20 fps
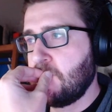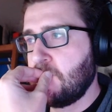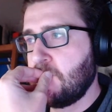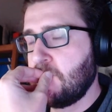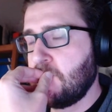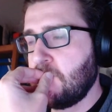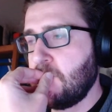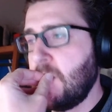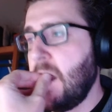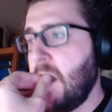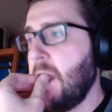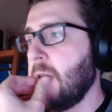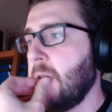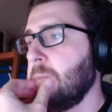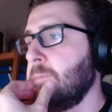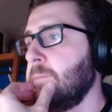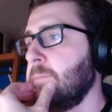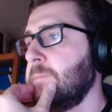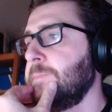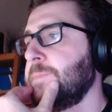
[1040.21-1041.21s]
Huh.
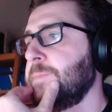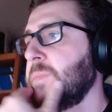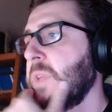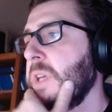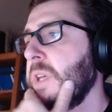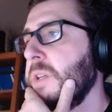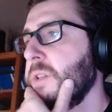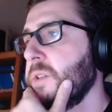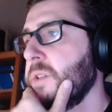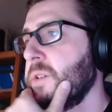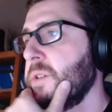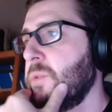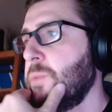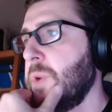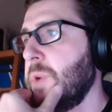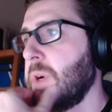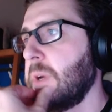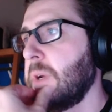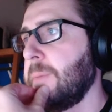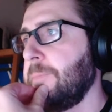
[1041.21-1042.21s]
It did not
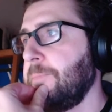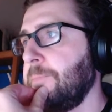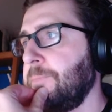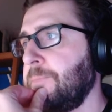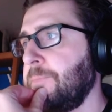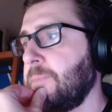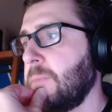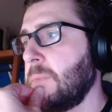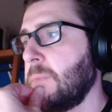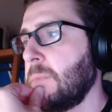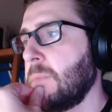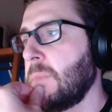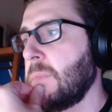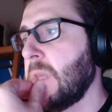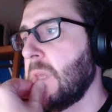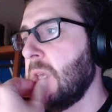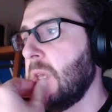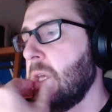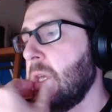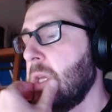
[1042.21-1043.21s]
work.
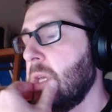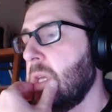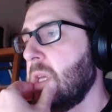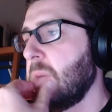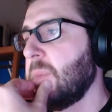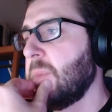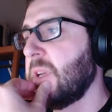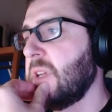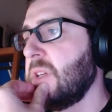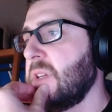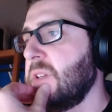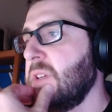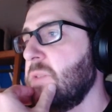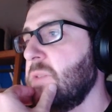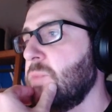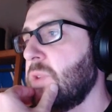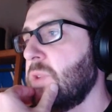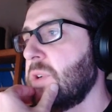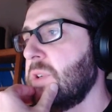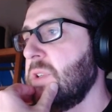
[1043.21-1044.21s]
But it
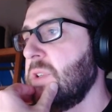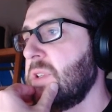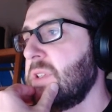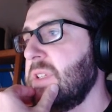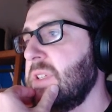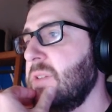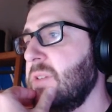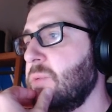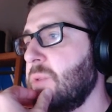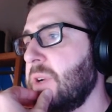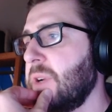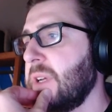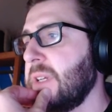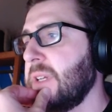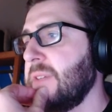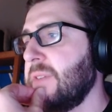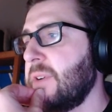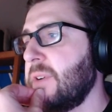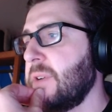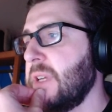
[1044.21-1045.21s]
didn't work in a
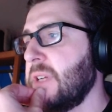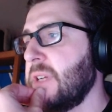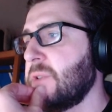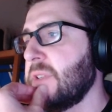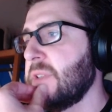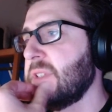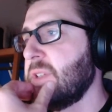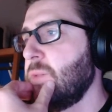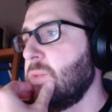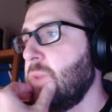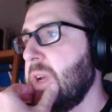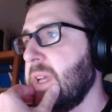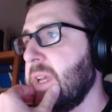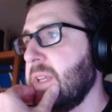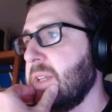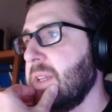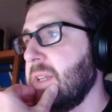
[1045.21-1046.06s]
very interesting way,